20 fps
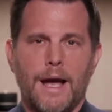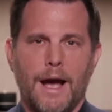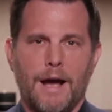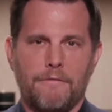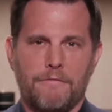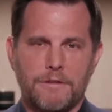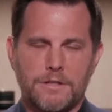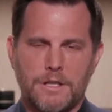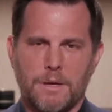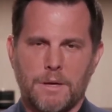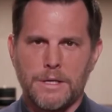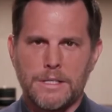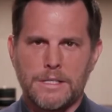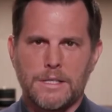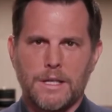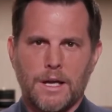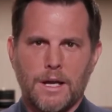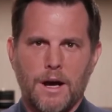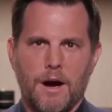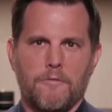And for
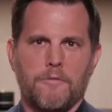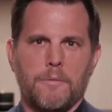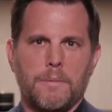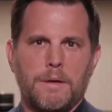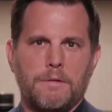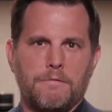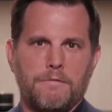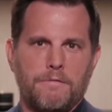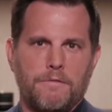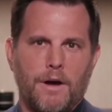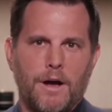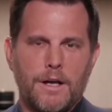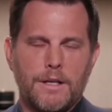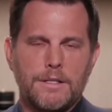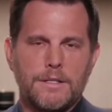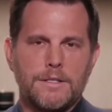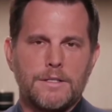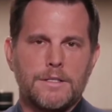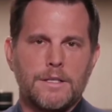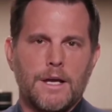reason, the government
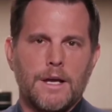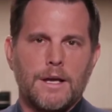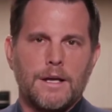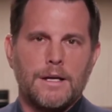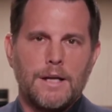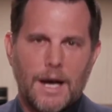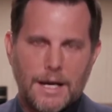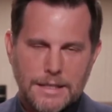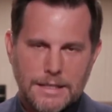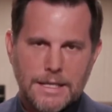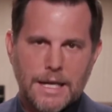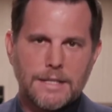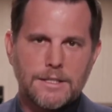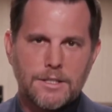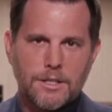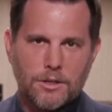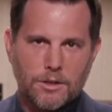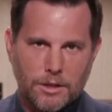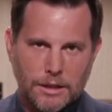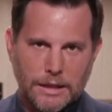funds
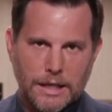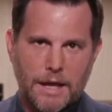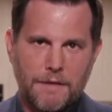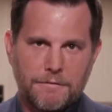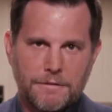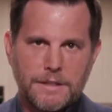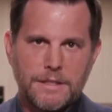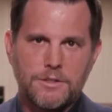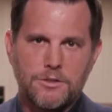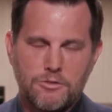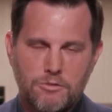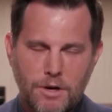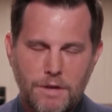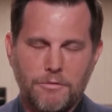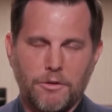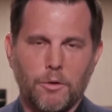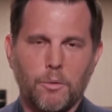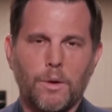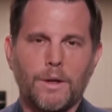nonsensical leftist drivel.